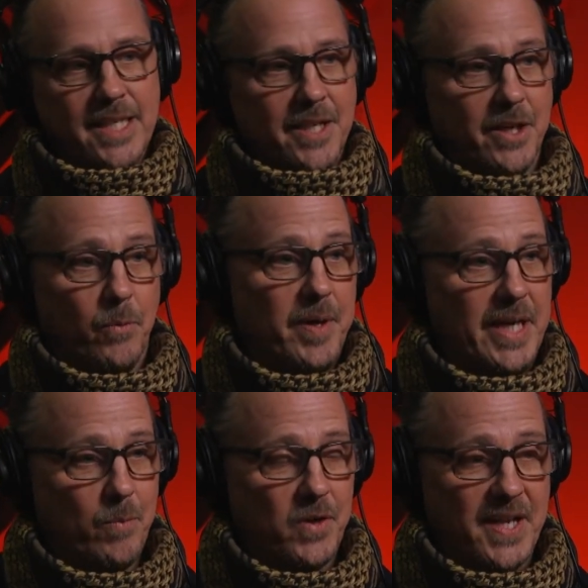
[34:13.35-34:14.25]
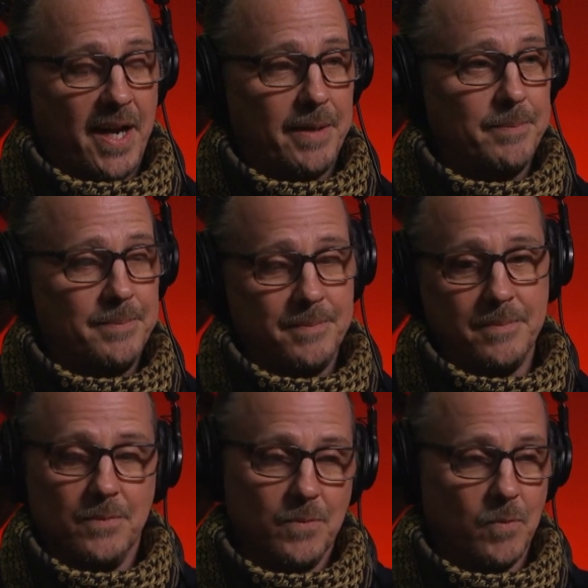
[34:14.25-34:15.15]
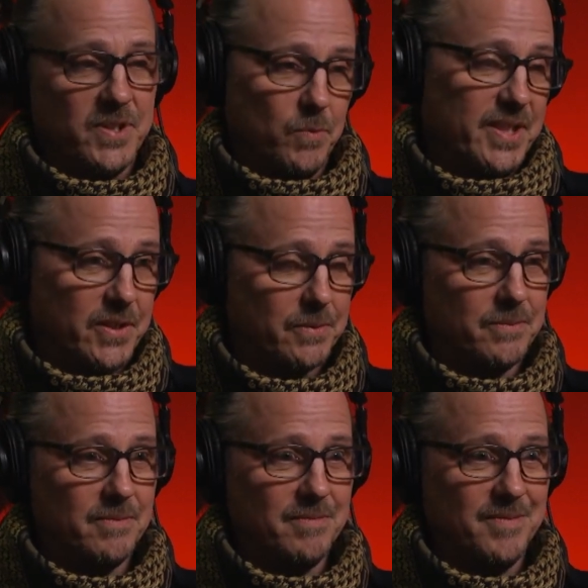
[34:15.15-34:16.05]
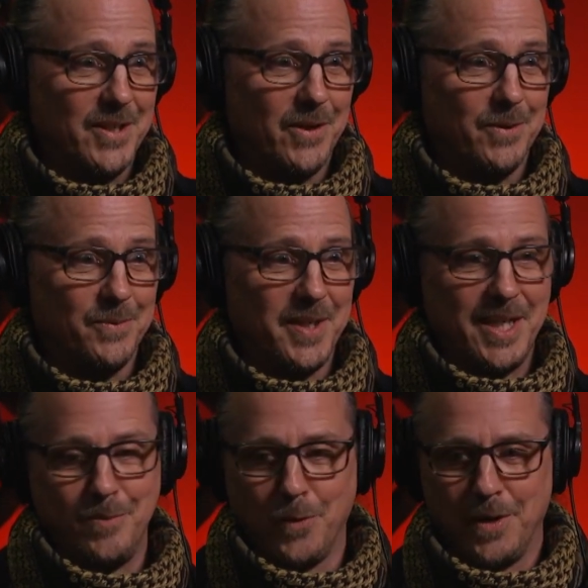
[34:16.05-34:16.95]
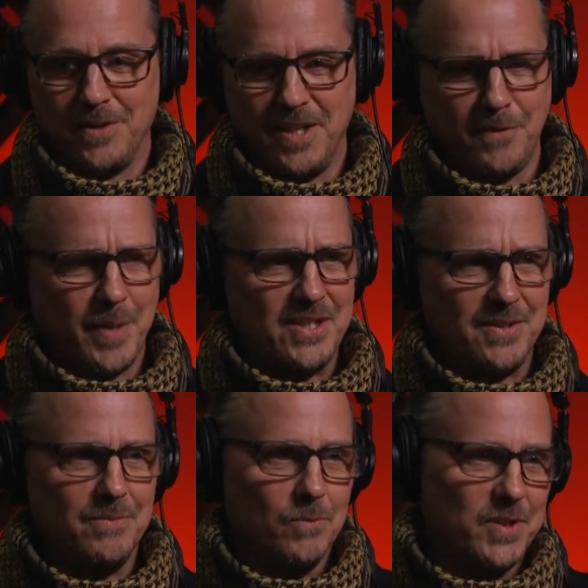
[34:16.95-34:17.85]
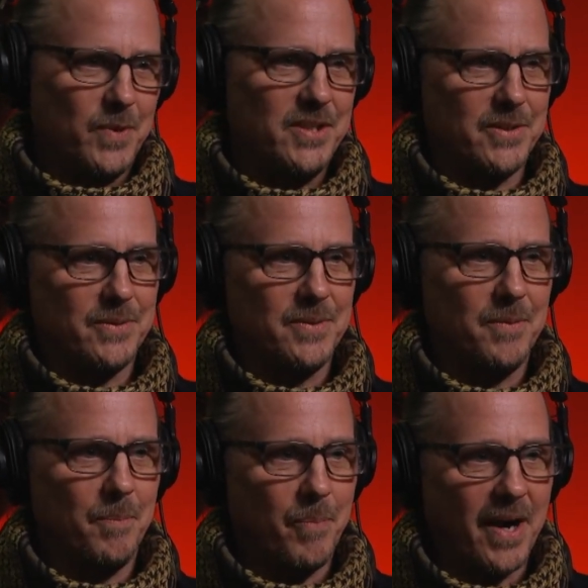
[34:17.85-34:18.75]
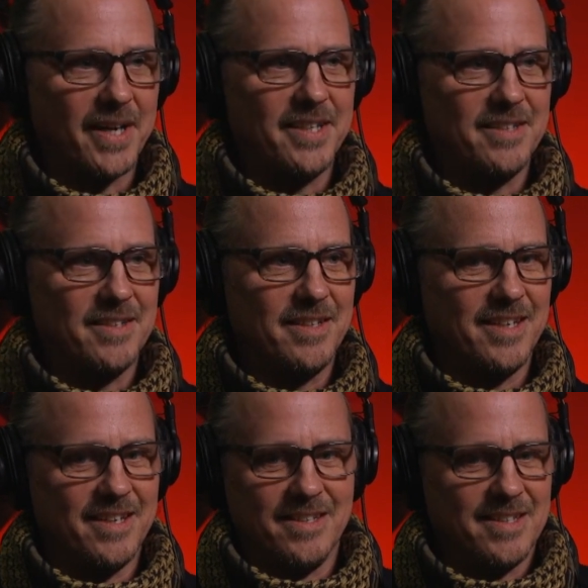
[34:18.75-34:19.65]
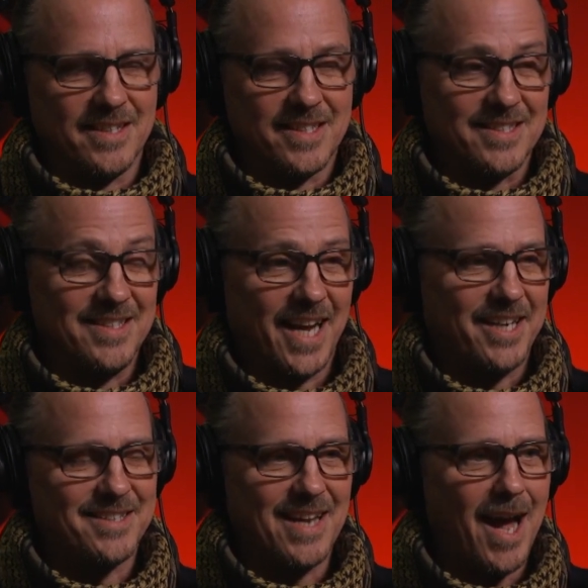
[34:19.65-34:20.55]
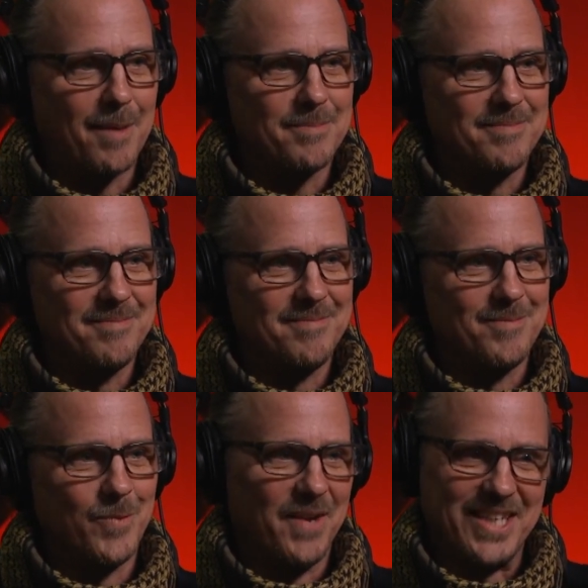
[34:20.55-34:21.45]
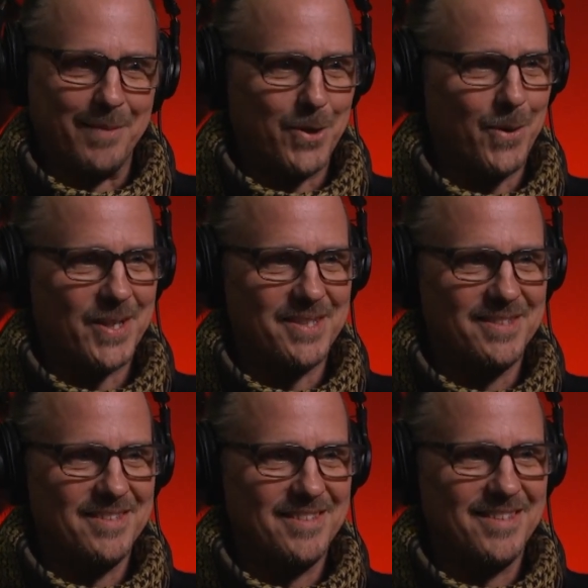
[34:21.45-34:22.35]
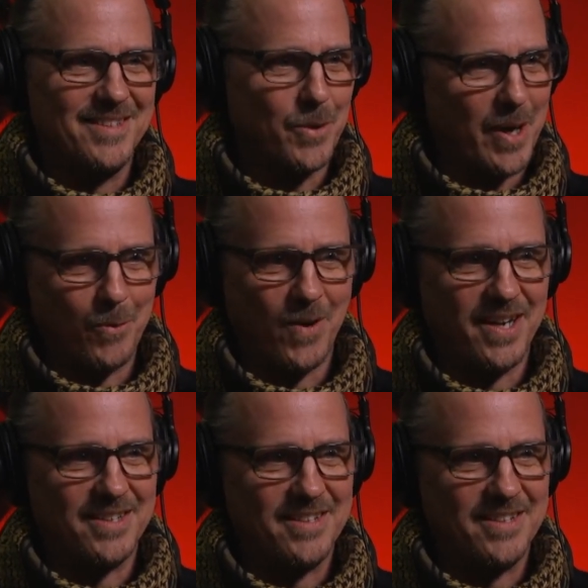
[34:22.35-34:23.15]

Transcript: we need more time, which we do. We need more information, which we do, but it's not going to stop. We have to keep going no matter what.